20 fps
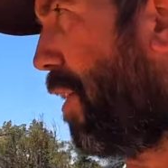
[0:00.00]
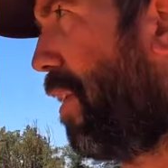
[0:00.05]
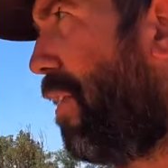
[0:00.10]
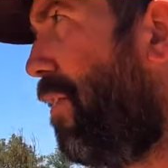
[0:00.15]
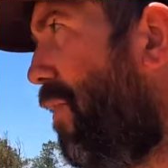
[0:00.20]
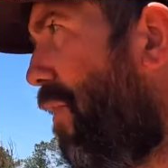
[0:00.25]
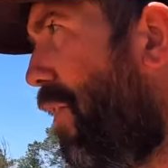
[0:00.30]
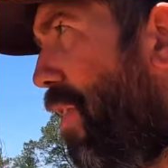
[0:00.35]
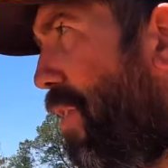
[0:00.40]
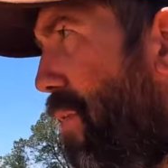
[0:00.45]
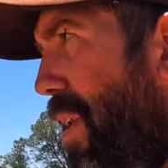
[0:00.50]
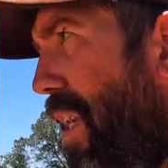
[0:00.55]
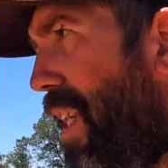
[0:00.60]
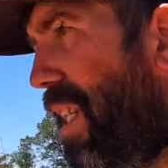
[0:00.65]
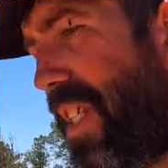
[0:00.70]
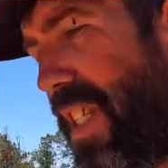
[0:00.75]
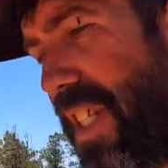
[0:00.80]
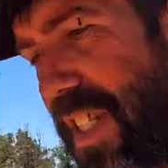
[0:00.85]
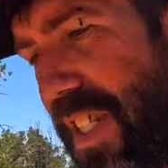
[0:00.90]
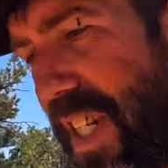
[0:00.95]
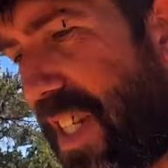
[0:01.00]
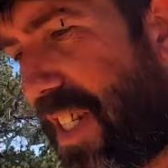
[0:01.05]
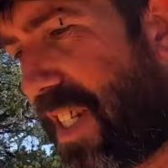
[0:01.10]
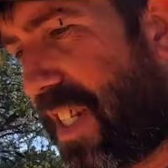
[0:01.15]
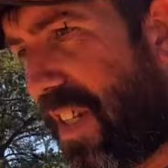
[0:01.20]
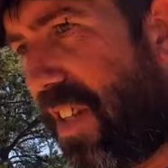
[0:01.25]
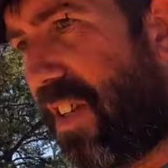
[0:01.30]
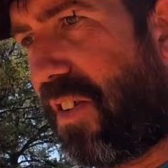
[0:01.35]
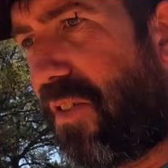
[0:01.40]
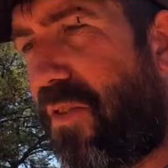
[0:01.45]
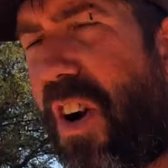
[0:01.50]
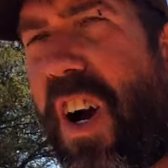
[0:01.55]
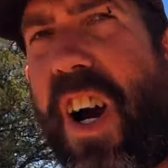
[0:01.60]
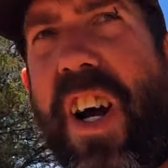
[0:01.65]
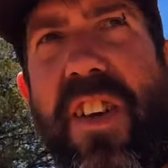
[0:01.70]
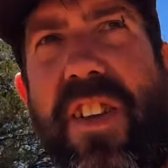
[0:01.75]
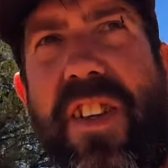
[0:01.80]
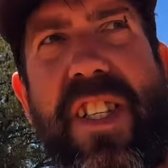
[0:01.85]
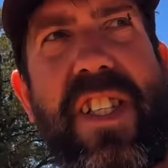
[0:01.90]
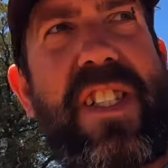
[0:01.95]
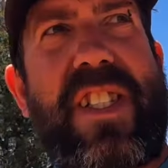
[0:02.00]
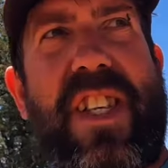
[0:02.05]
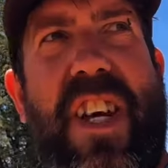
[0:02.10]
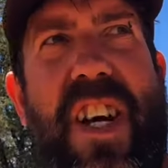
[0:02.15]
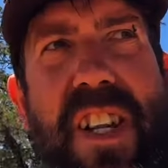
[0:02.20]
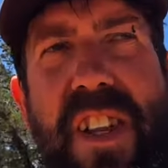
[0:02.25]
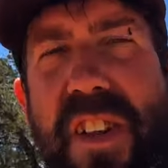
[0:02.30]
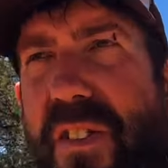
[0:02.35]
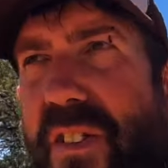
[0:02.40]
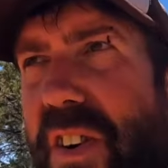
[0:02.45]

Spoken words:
looking for, but it just doesn't look right on this side of the